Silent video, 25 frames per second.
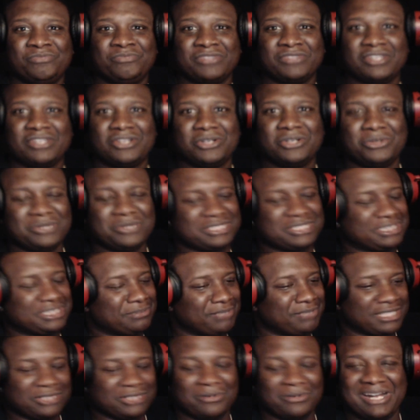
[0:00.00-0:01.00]
Who was the
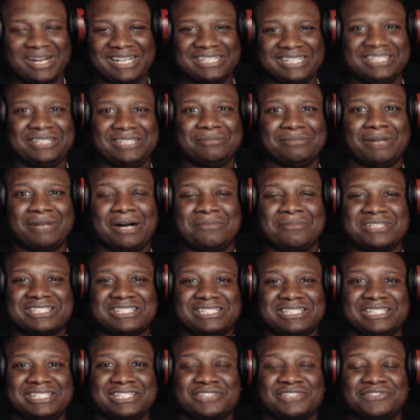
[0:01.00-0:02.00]
mother? Why didn't your mama
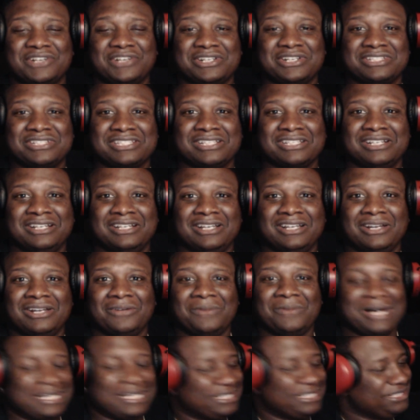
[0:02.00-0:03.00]
see this first?
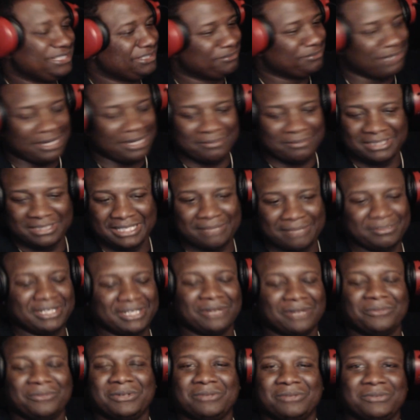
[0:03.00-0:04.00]
Why didn't your mama let me
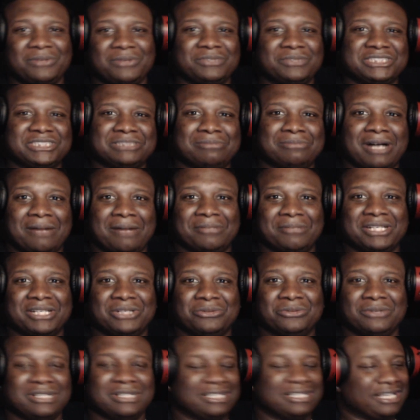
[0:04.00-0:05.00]
know? What was your mama
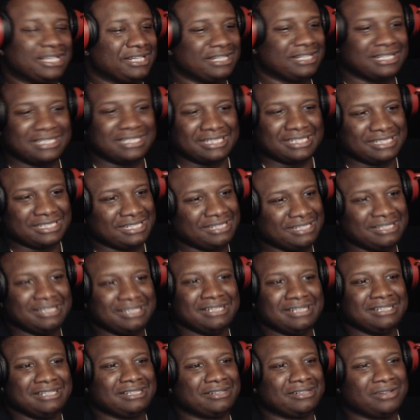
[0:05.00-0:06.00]
doing?
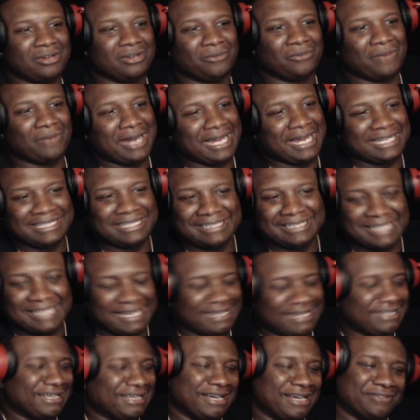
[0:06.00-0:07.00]
Why did
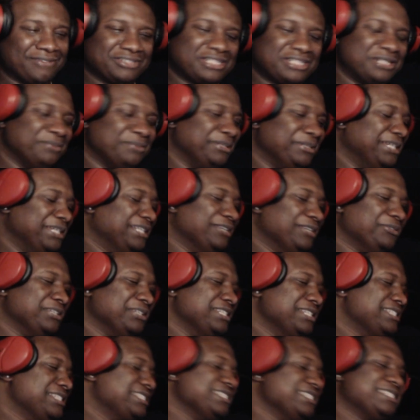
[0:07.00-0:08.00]
daddy have to come in
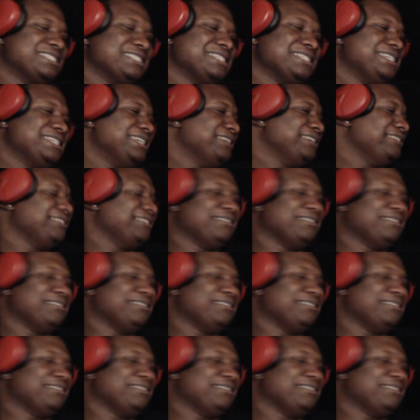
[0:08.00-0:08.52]
on this and see it?